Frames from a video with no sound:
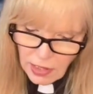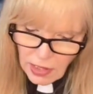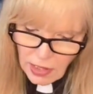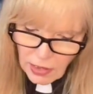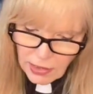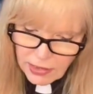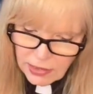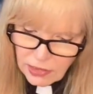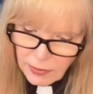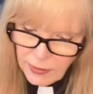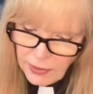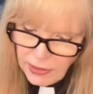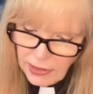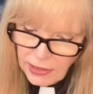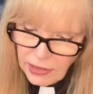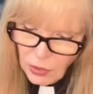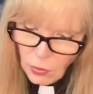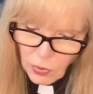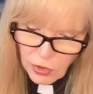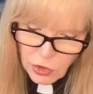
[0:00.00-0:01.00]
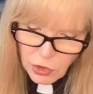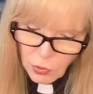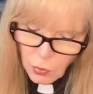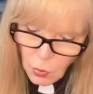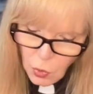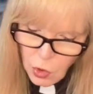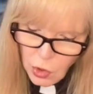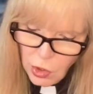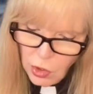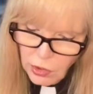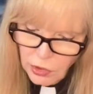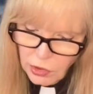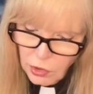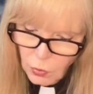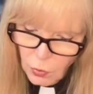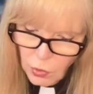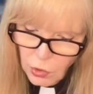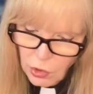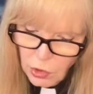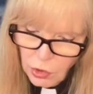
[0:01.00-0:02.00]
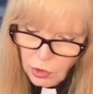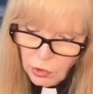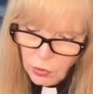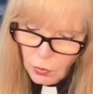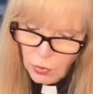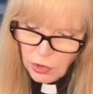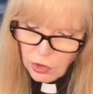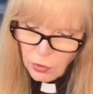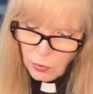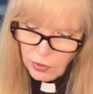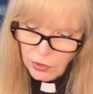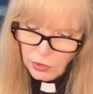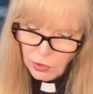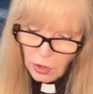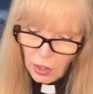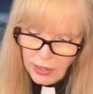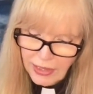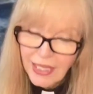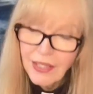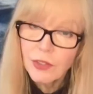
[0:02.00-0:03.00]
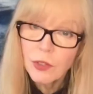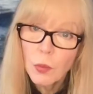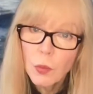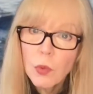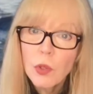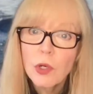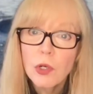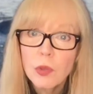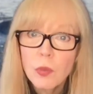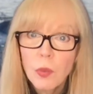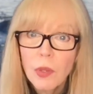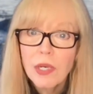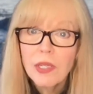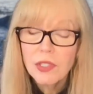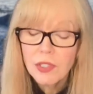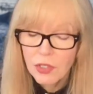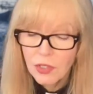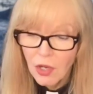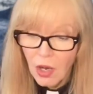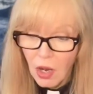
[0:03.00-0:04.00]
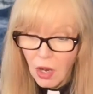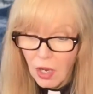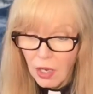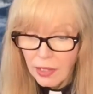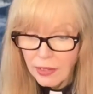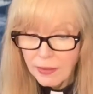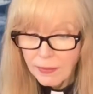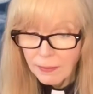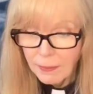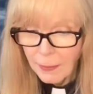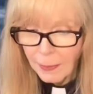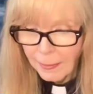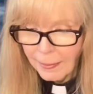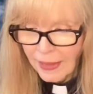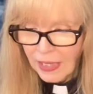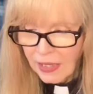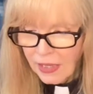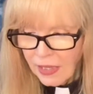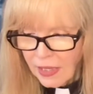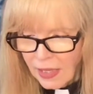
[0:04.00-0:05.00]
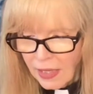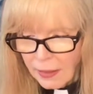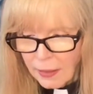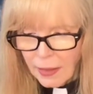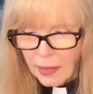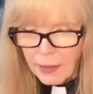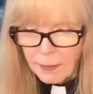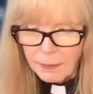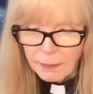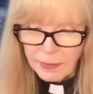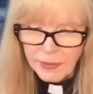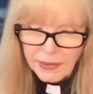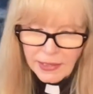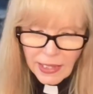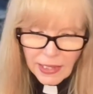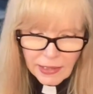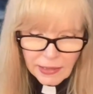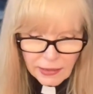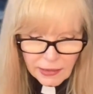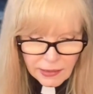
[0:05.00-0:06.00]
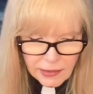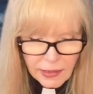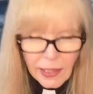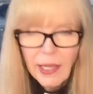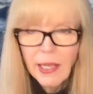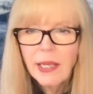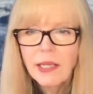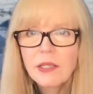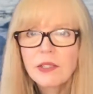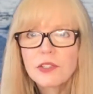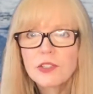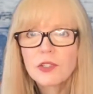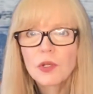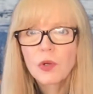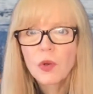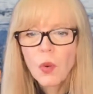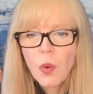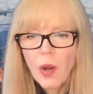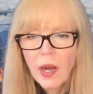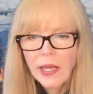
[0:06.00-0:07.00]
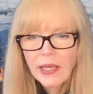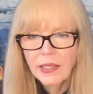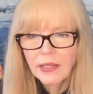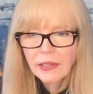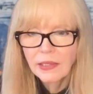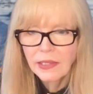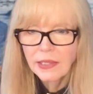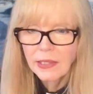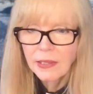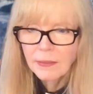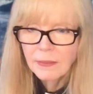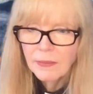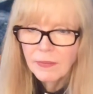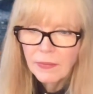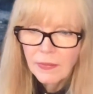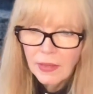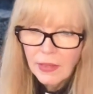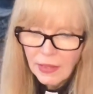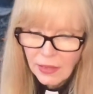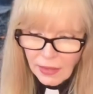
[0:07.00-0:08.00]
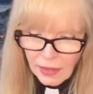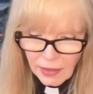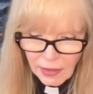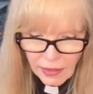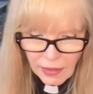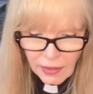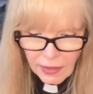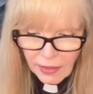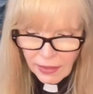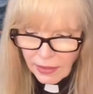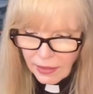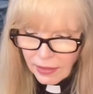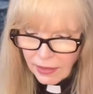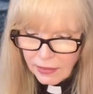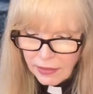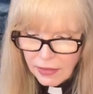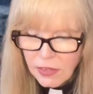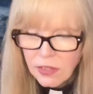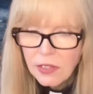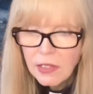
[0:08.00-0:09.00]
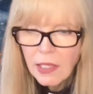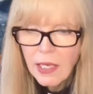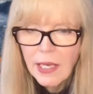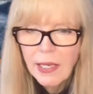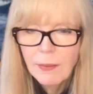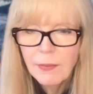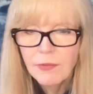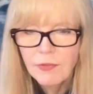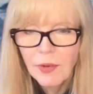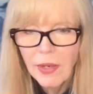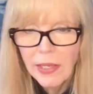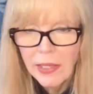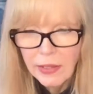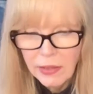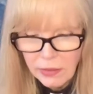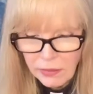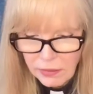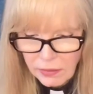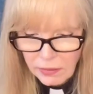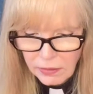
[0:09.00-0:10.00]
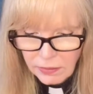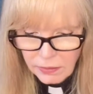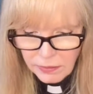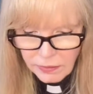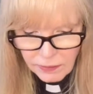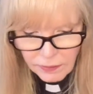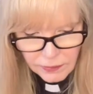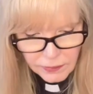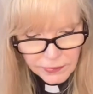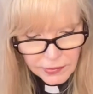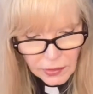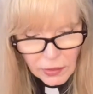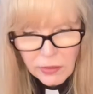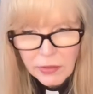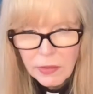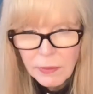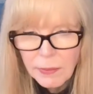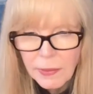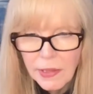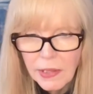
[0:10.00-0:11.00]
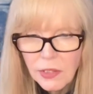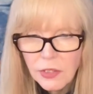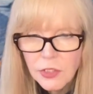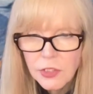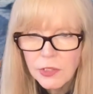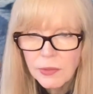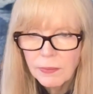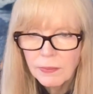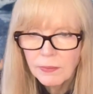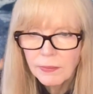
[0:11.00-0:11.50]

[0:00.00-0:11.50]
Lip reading: In the beginning was the Word, and the Word was with God, and the Word was God. But then it ends so quietly at this campfire on the beach